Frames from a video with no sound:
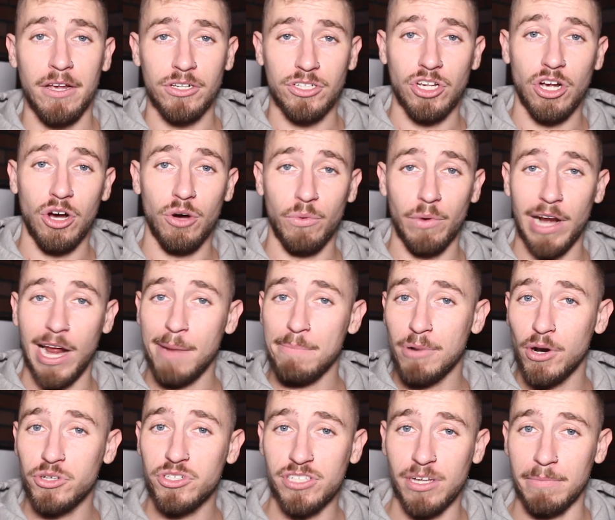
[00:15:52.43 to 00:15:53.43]
So when I
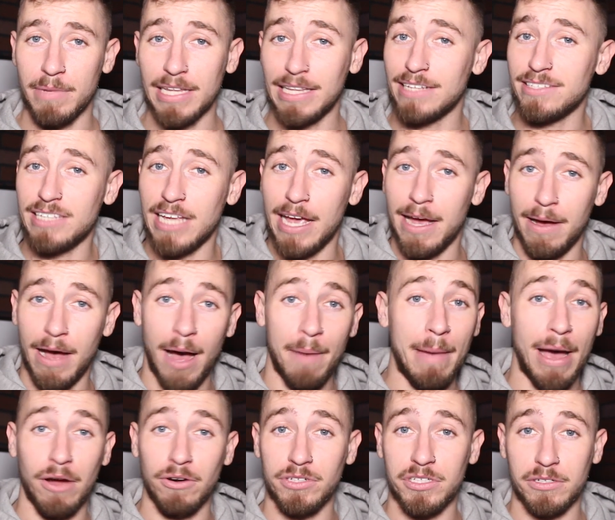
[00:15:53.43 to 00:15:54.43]
approach somebody, let's say
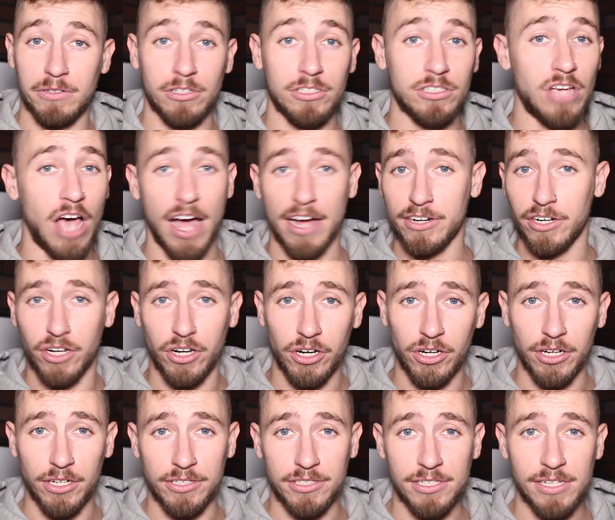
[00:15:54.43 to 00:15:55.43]
I'm out talking to
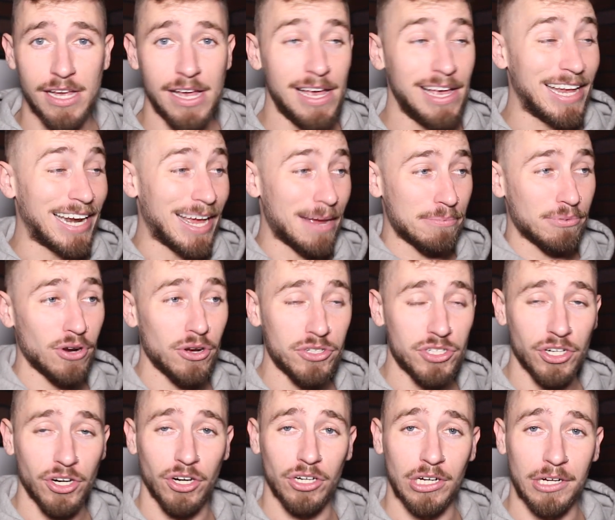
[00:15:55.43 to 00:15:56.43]
girls and I
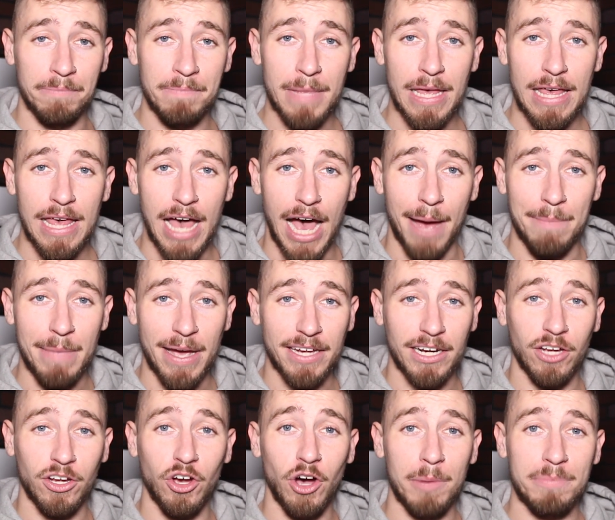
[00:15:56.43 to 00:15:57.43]
approach a girl, I'm not
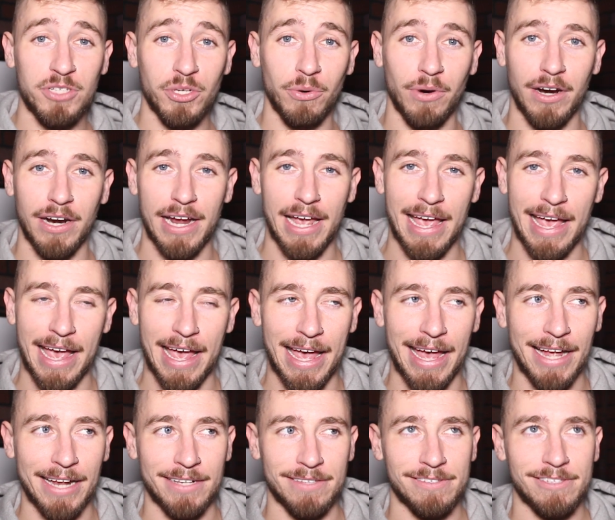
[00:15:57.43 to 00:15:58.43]
gonna go up to her
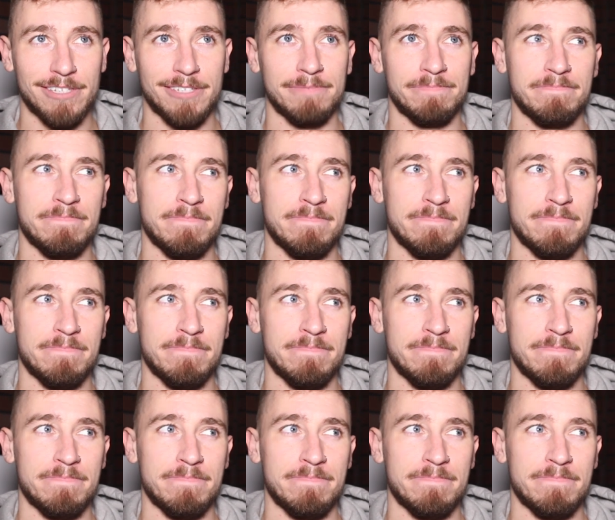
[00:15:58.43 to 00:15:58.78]
and